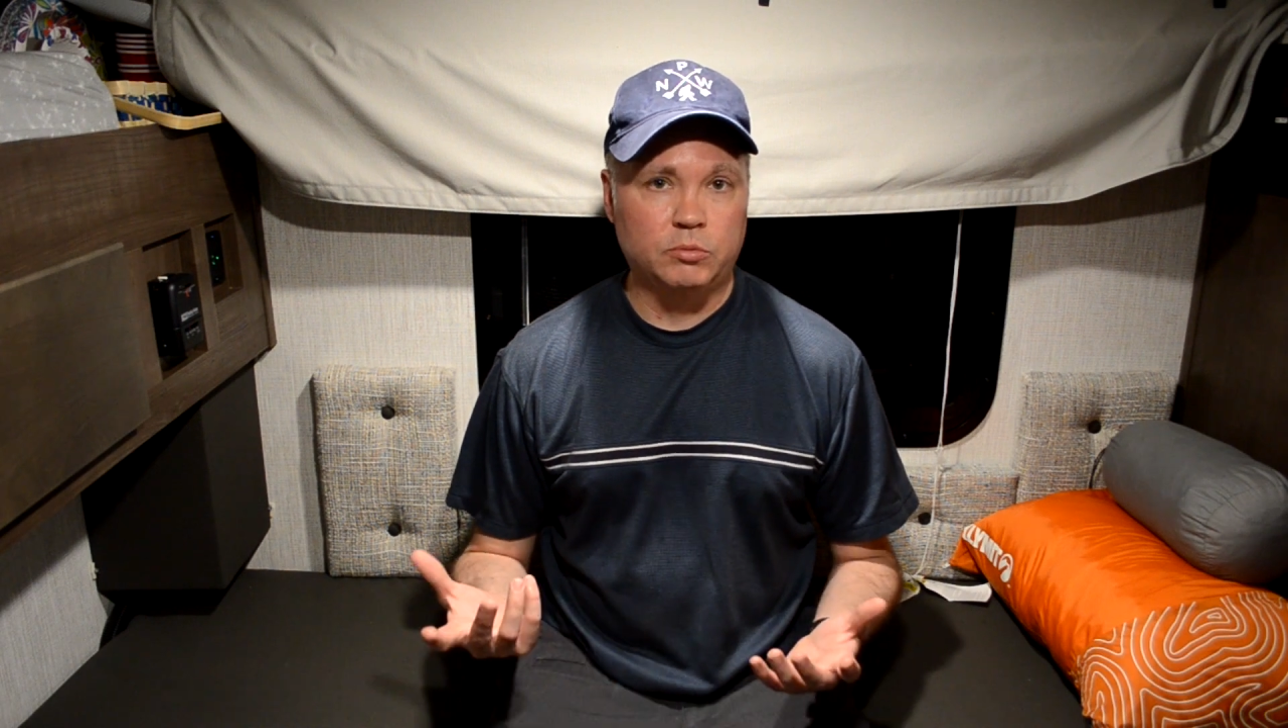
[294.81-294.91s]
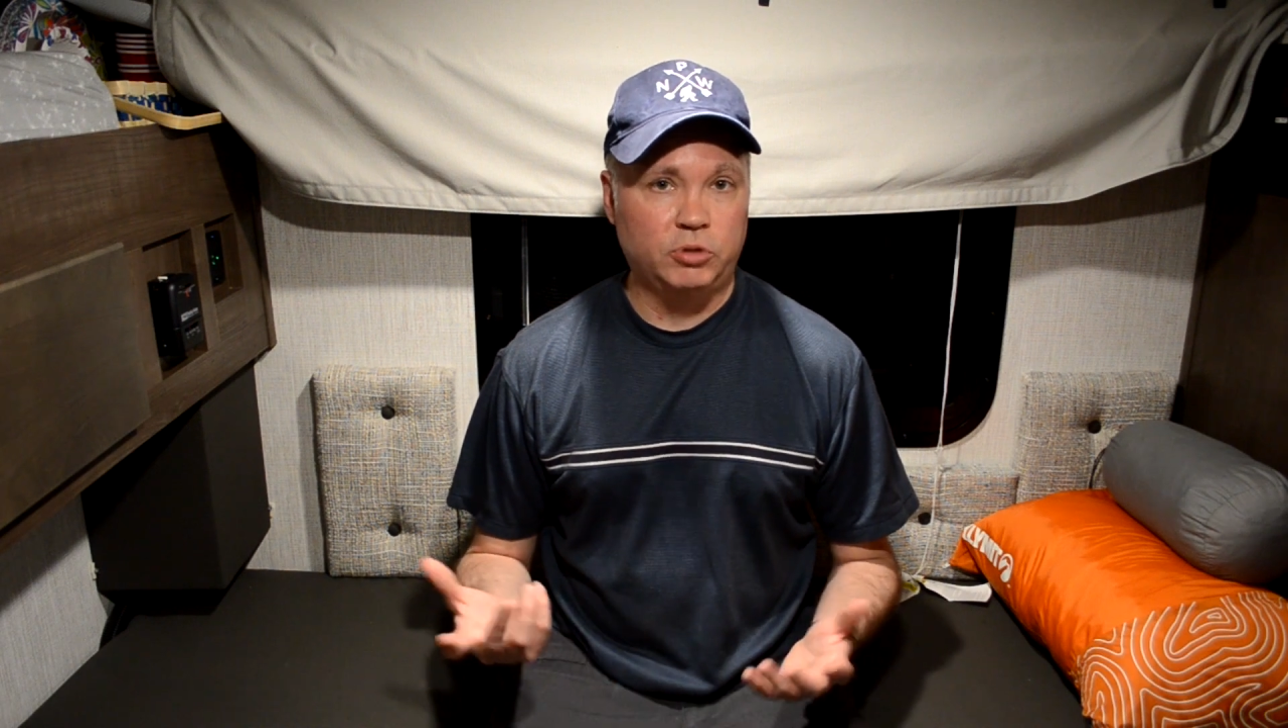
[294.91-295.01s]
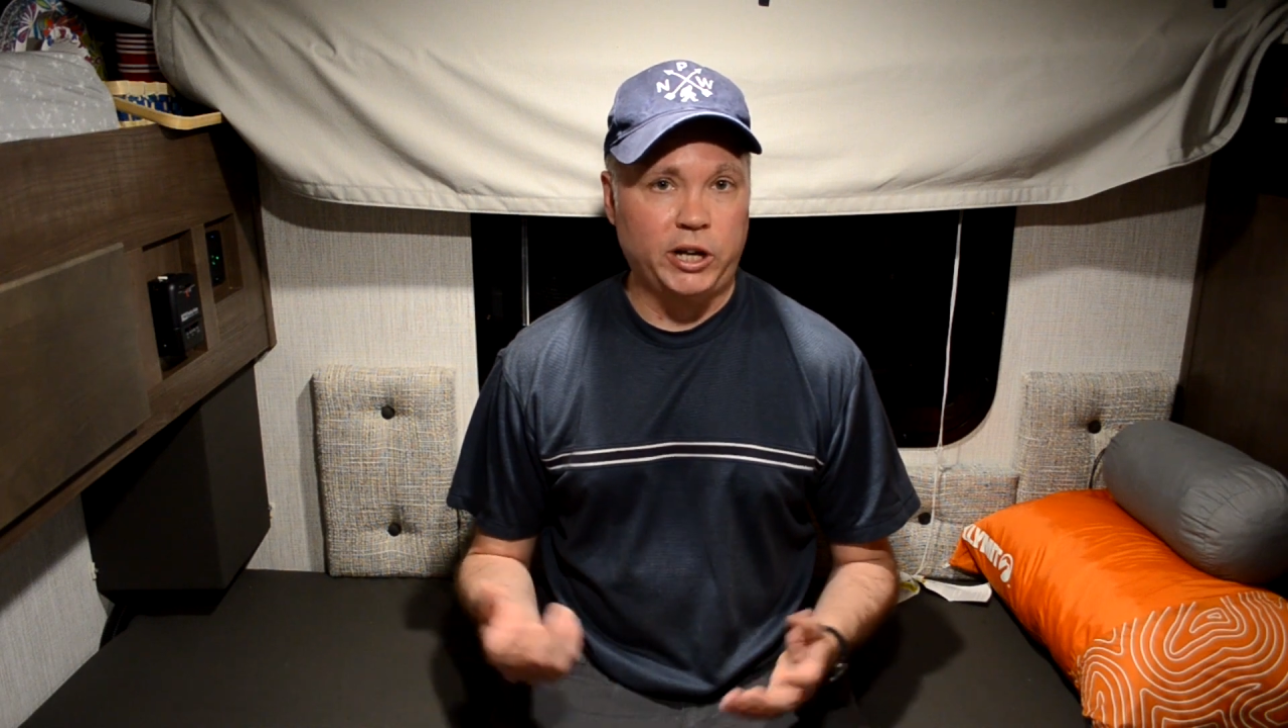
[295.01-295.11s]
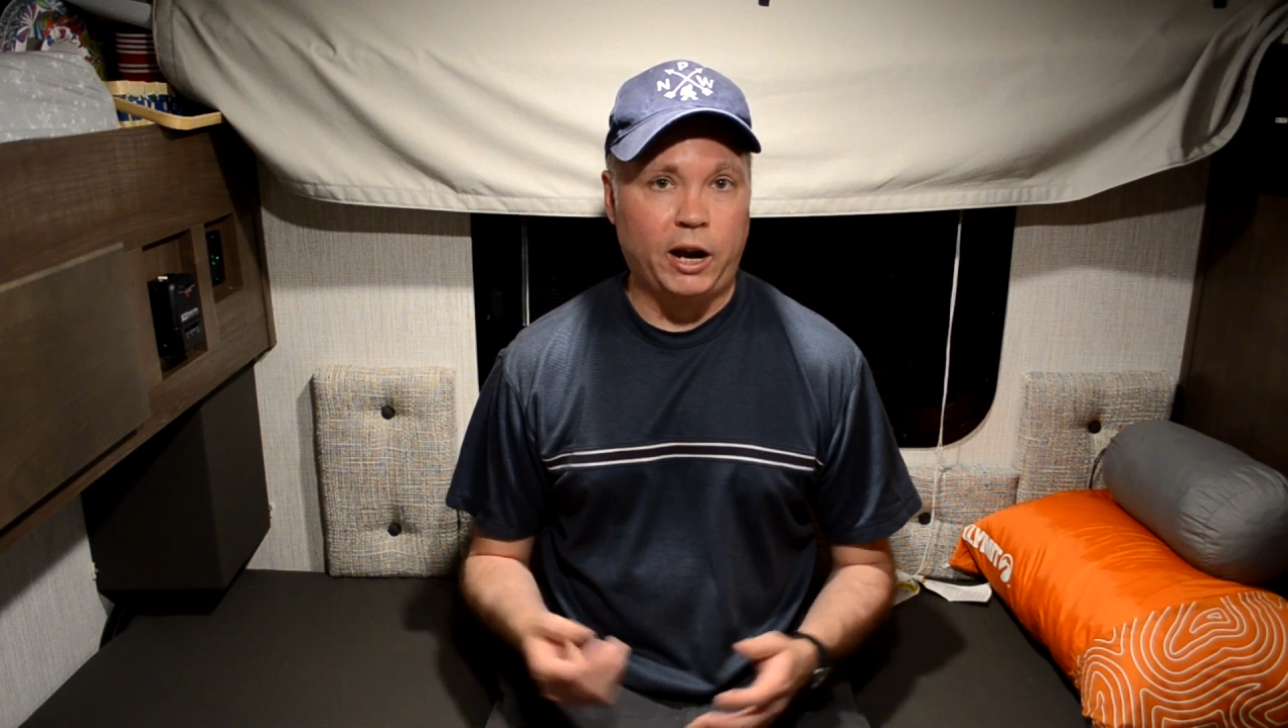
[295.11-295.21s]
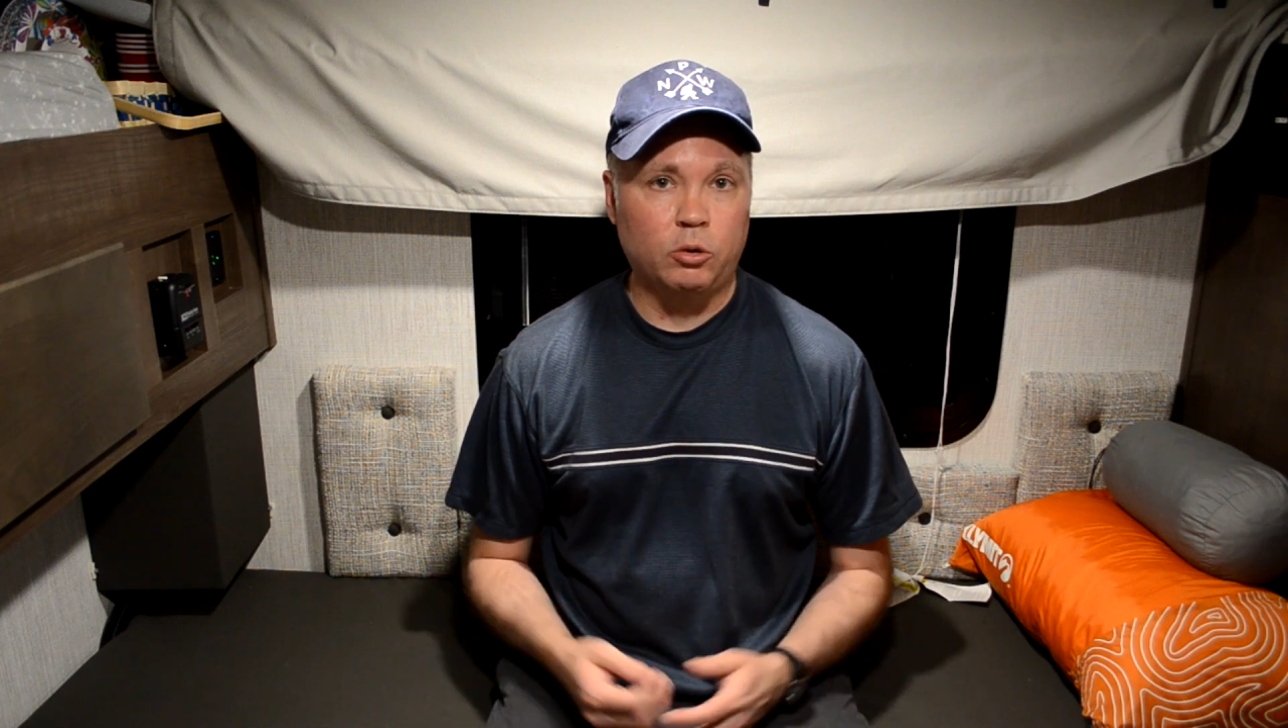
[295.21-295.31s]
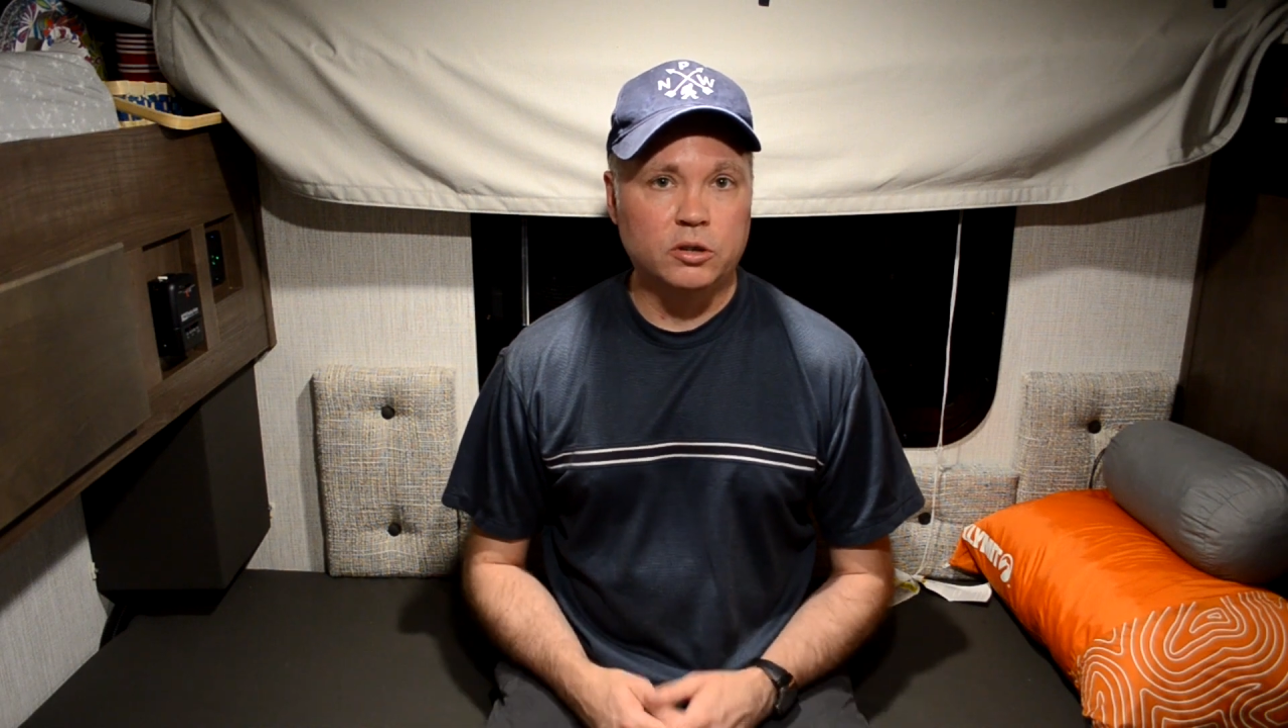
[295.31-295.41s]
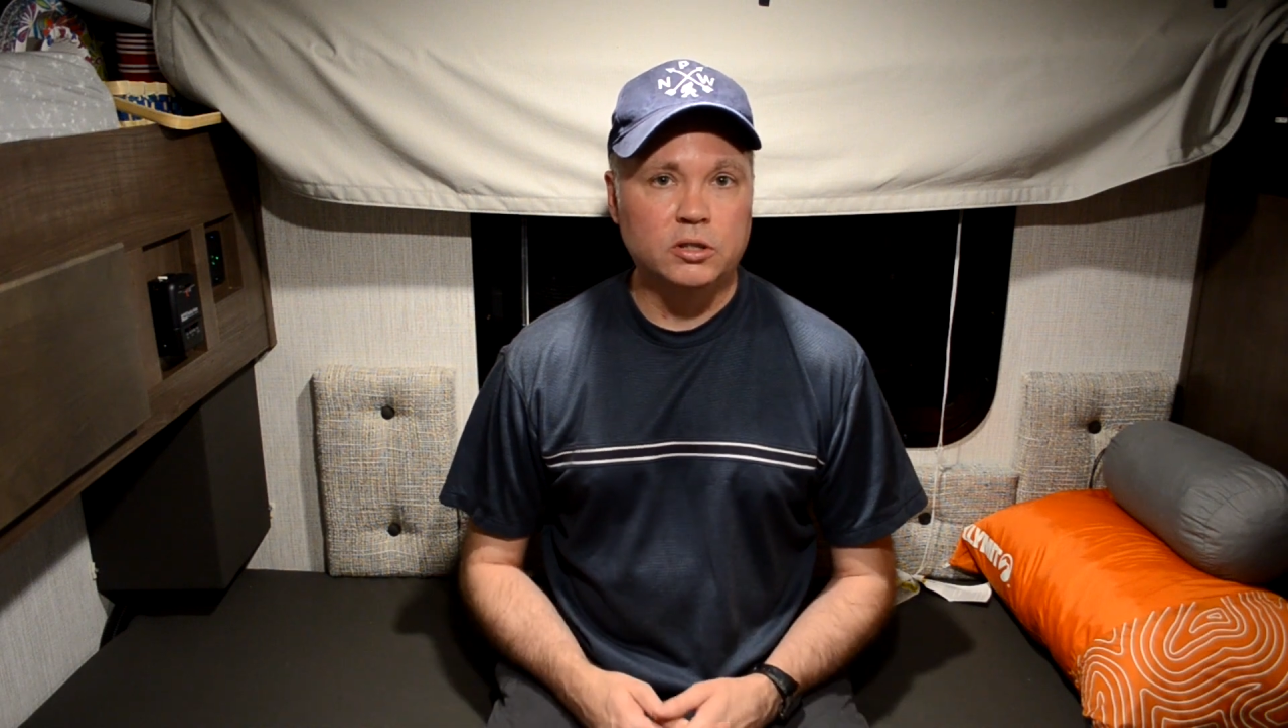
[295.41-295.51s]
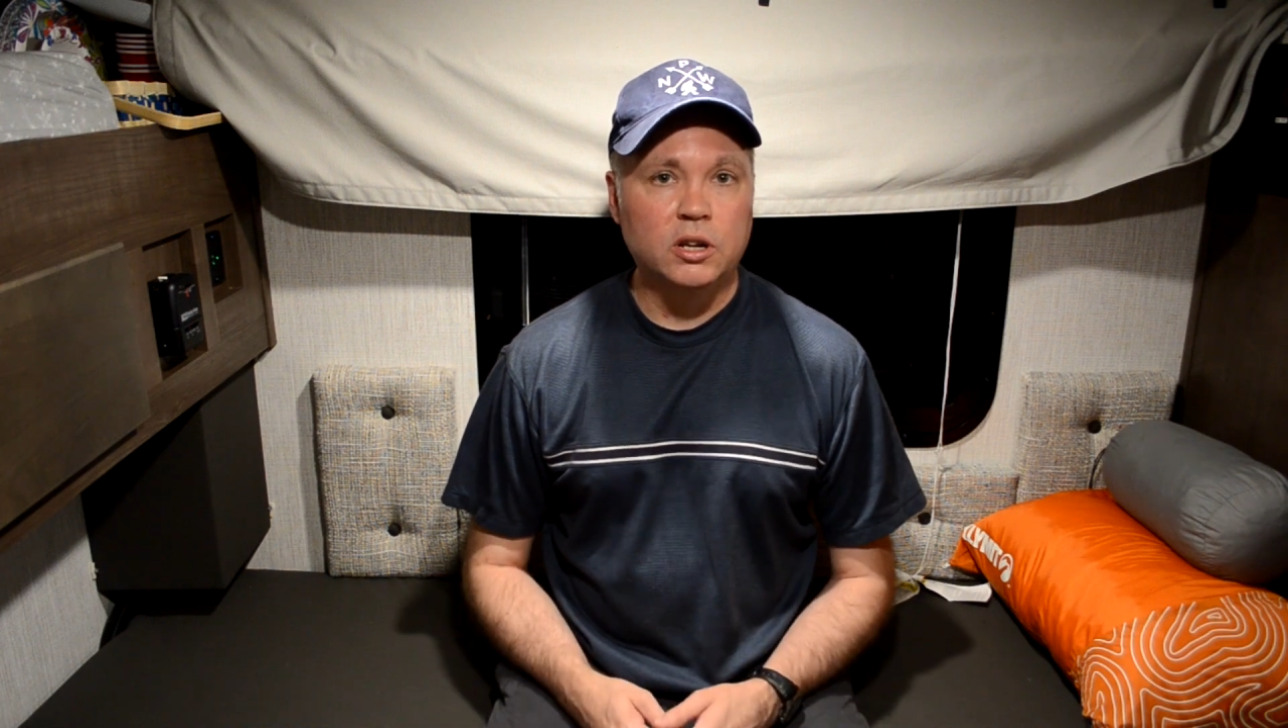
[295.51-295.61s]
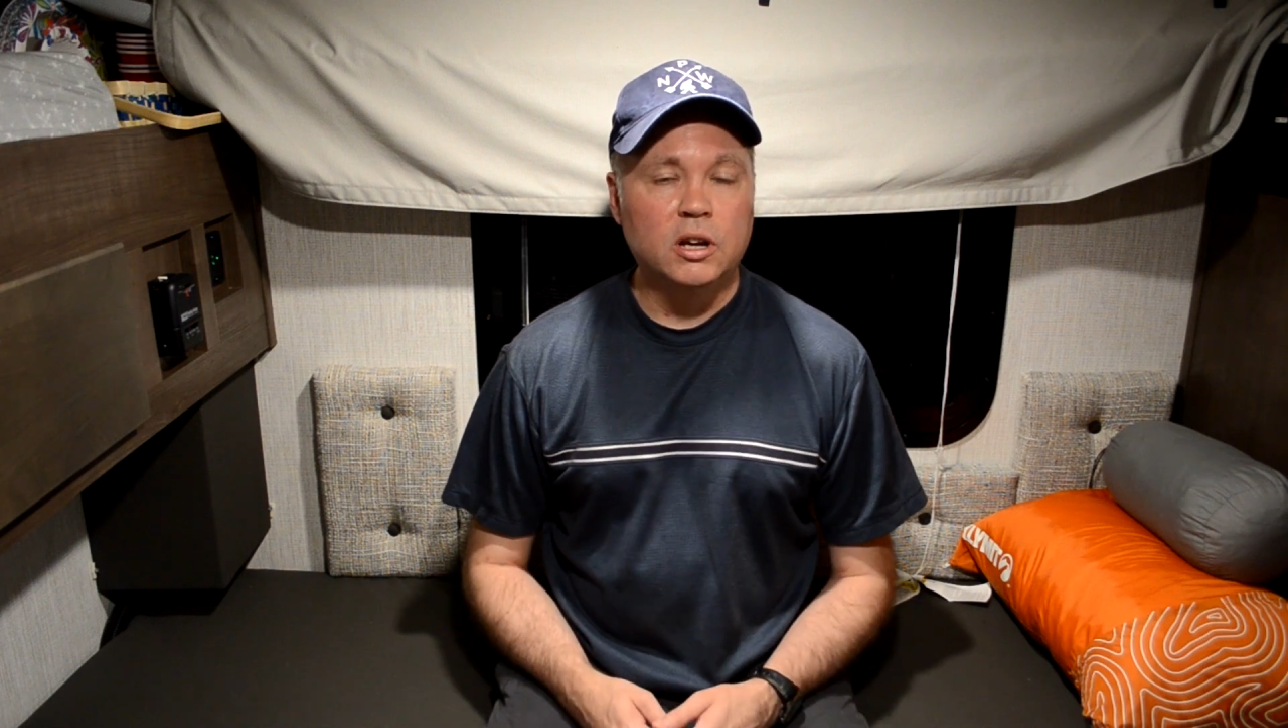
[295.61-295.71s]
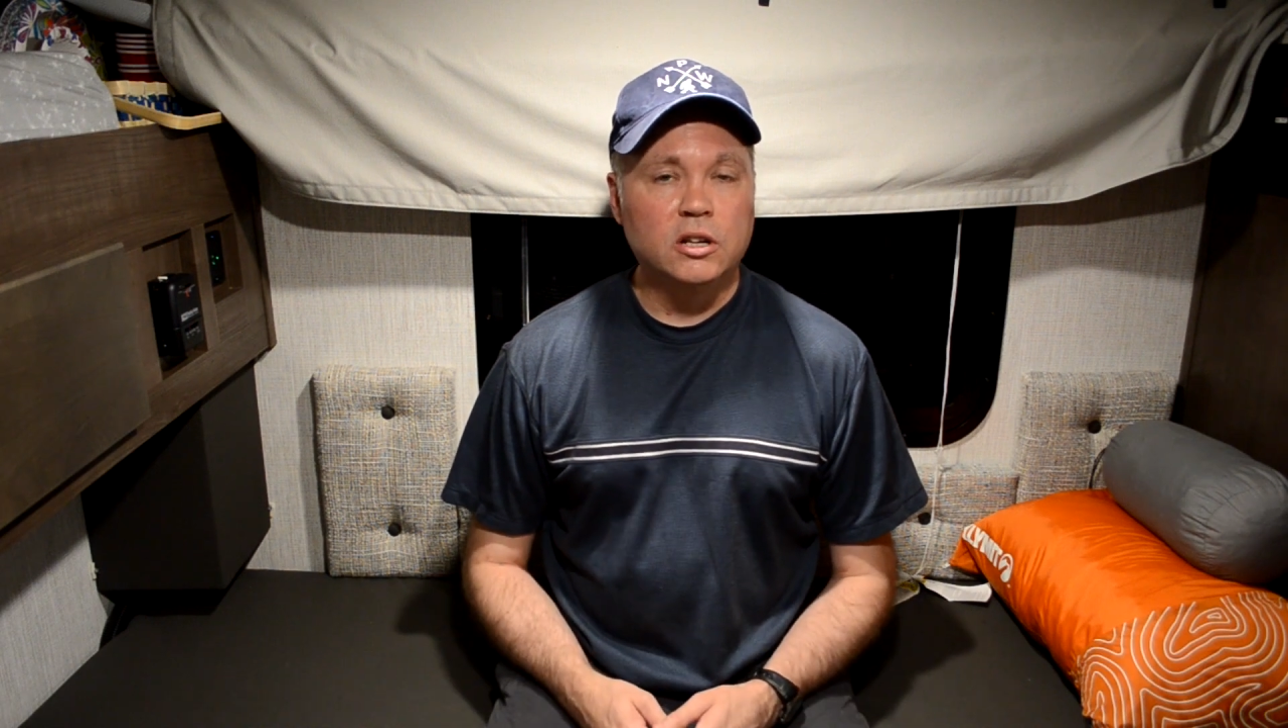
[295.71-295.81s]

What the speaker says: showers.